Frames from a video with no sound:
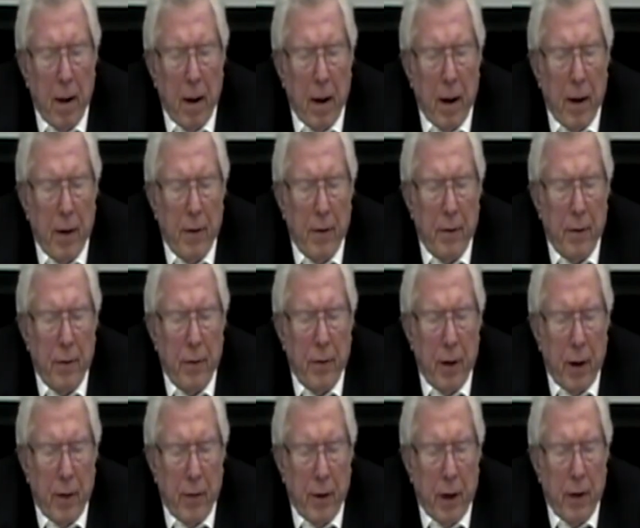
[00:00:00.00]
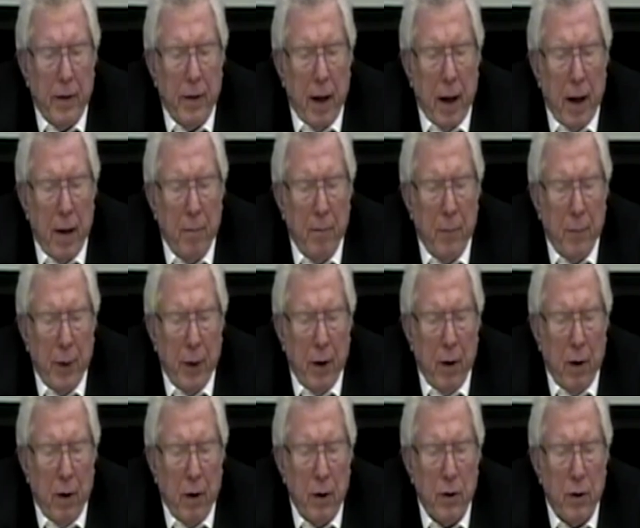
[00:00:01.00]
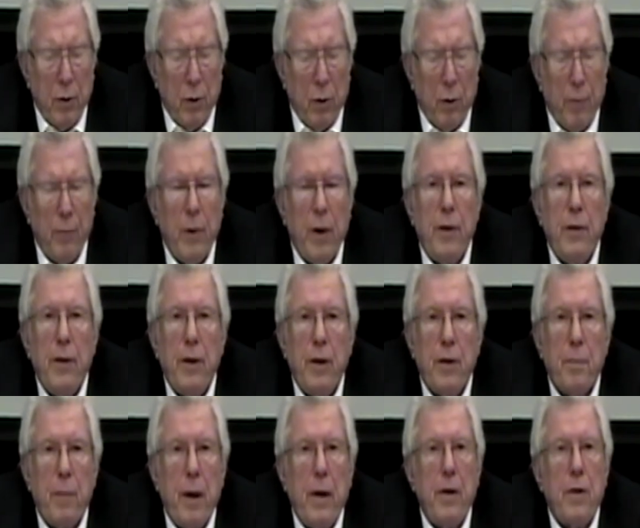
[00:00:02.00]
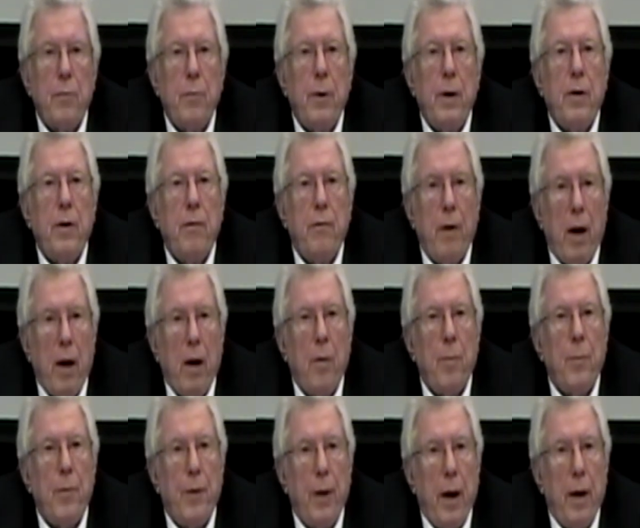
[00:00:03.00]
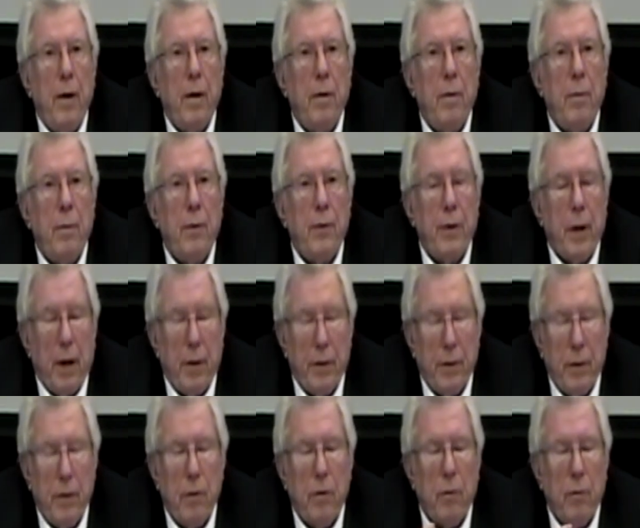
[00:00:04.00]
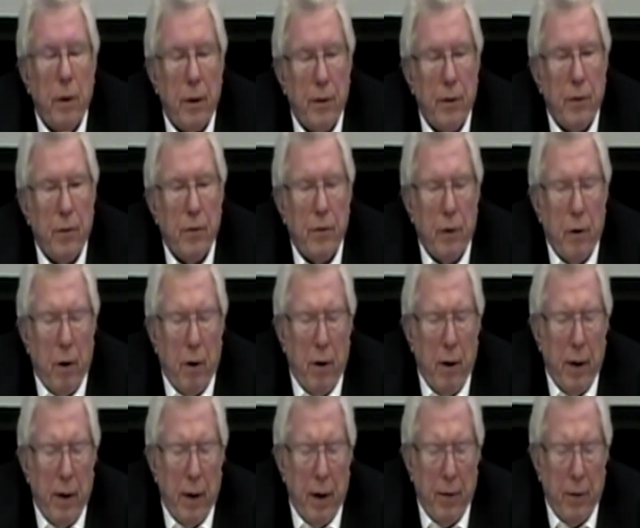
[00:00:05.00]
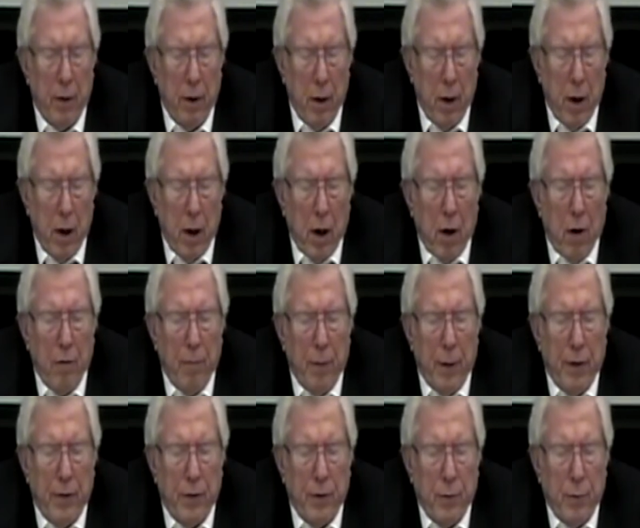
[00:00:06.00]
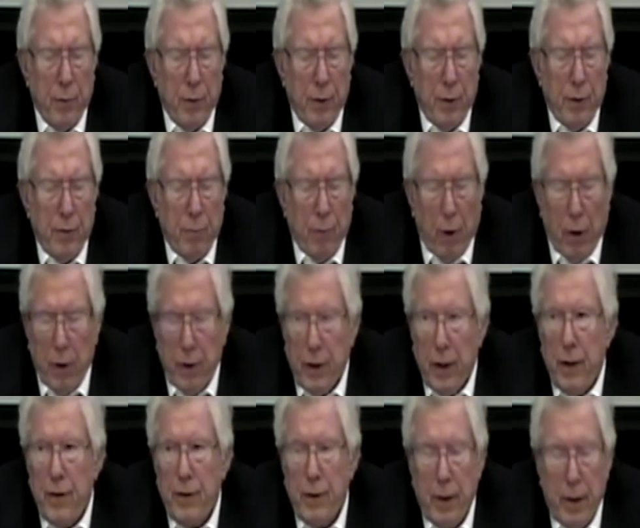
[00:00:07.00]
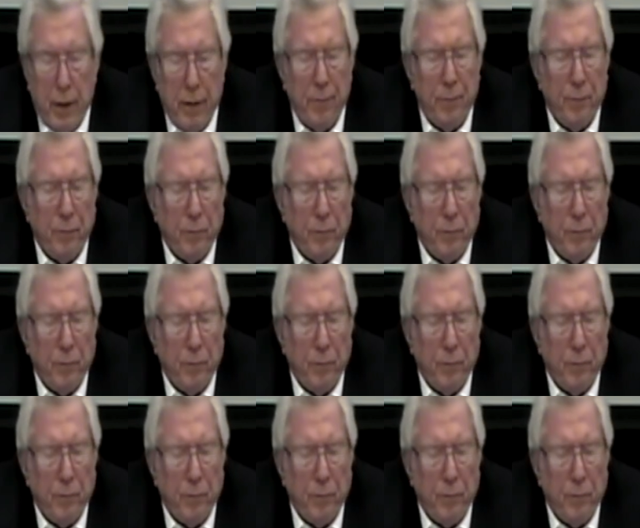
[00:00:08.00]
And at that time, we also, in these places, we developed then with Dustin too, as you saw, and other of my students, Walter is here,